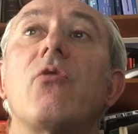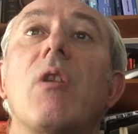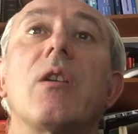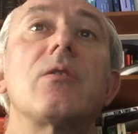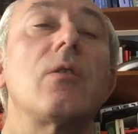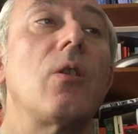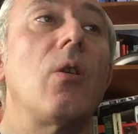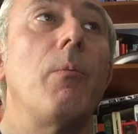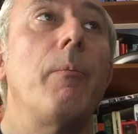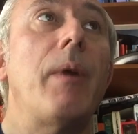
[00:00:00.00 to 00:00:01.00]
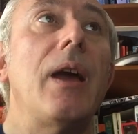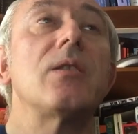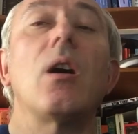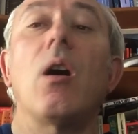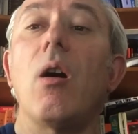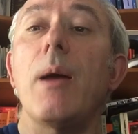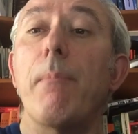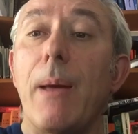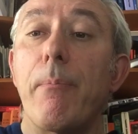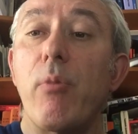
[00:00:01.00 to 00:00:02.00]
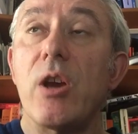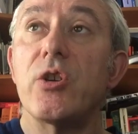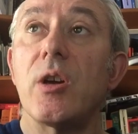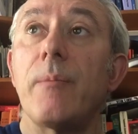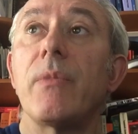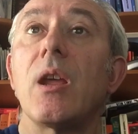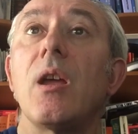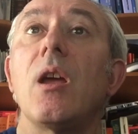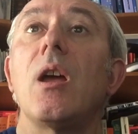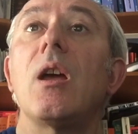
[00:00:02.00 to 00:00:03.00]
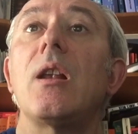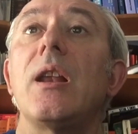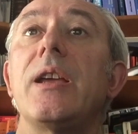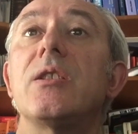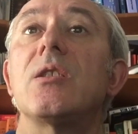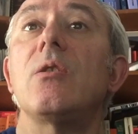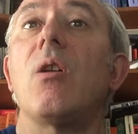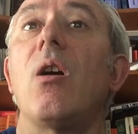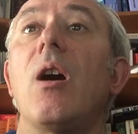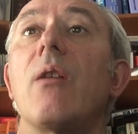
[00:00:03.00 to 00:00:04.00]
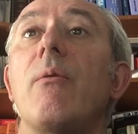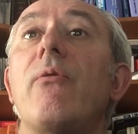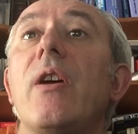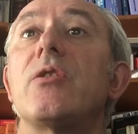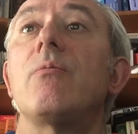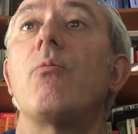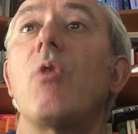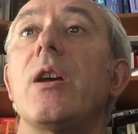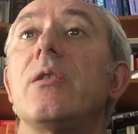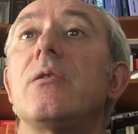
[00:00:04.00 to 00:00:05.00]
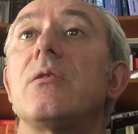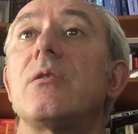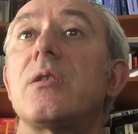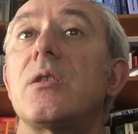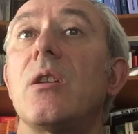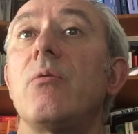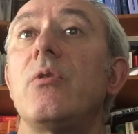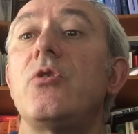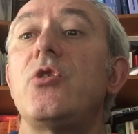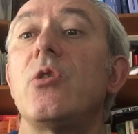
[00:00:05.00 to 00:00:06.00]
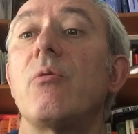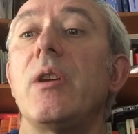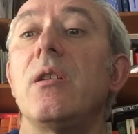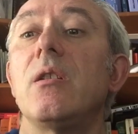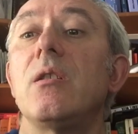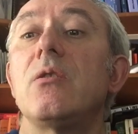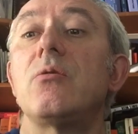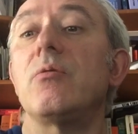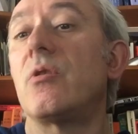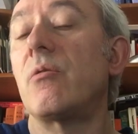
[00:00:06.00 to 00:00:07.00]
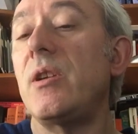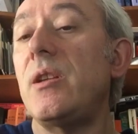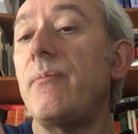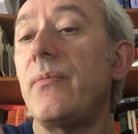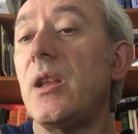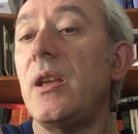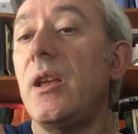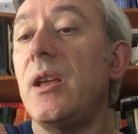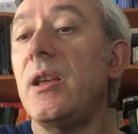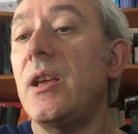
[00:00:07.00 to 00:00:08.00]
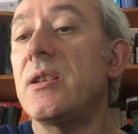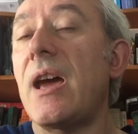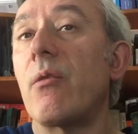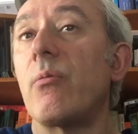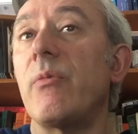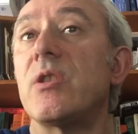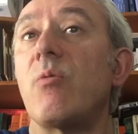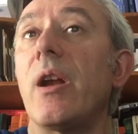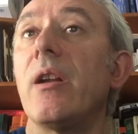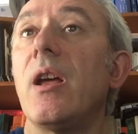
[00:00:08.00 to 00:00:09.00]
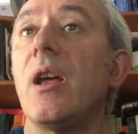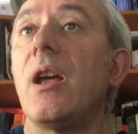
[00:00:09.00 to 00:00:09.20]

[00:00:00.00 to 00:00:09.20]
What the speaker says: drugs that combat high blood pressure lead to higher infection rates. So the jury, to a degree, is out on this one,